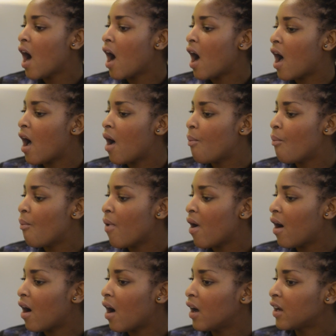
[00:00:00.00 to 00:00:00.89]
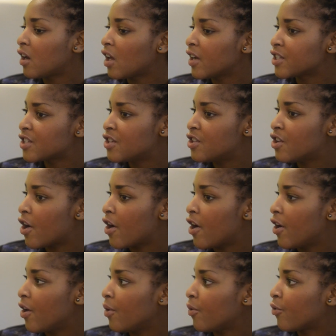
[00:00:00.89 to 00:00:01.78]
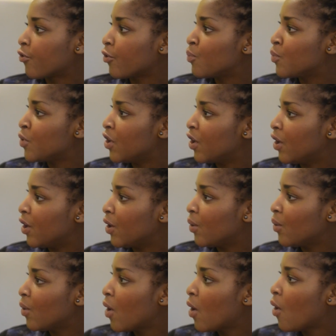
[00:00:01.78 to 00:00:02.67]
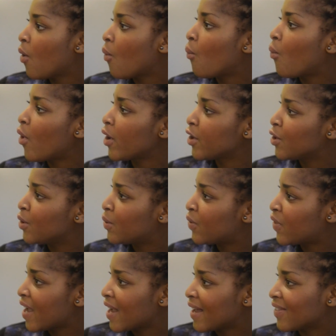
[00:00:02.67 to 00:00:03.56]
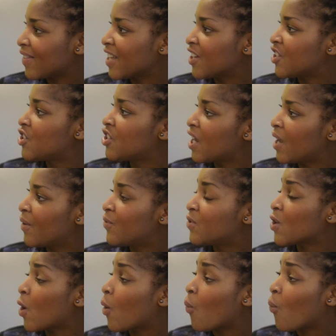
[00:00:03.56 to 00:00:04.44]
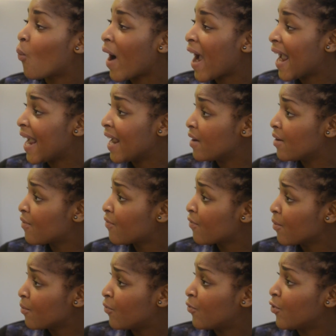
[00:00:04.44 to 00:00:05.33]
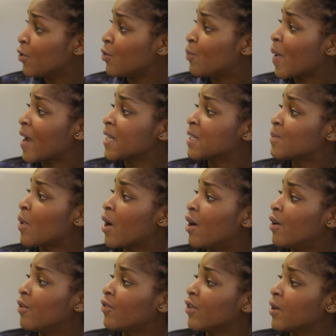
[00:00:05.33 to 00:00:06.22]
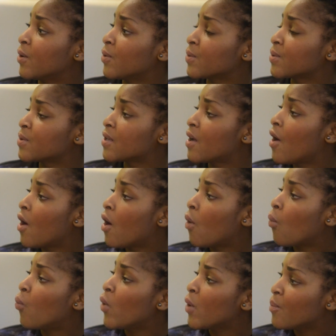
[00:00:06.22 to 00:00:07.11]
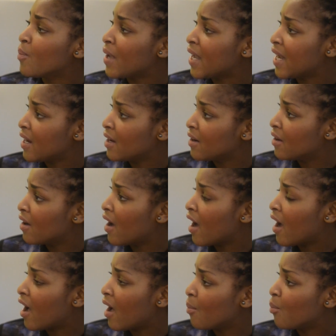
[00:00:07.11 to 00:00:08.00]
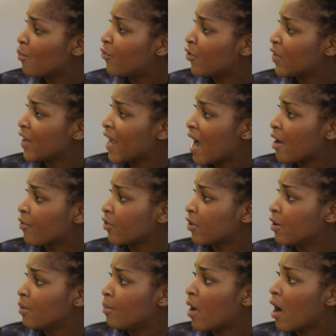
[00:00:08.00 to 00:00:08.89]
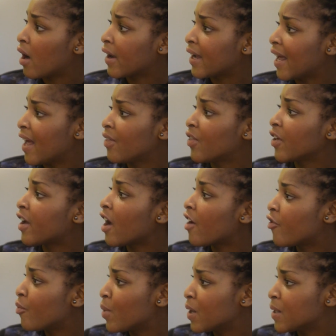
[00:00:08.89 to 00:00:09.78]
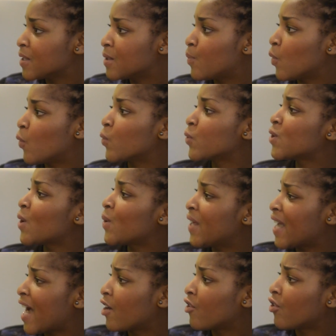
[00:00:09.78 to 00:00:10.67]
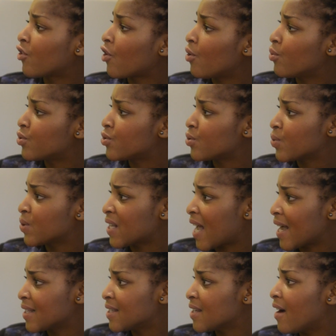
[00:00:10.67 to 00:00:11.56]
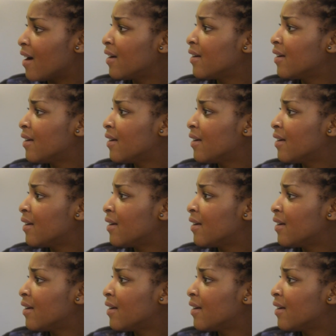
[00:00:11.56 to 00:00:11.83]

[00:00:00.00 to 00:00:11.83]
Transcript: I'd like to know from you what you think this shift away from food-based biofuels will mean for the African market, the governments, but also the agricultural sector.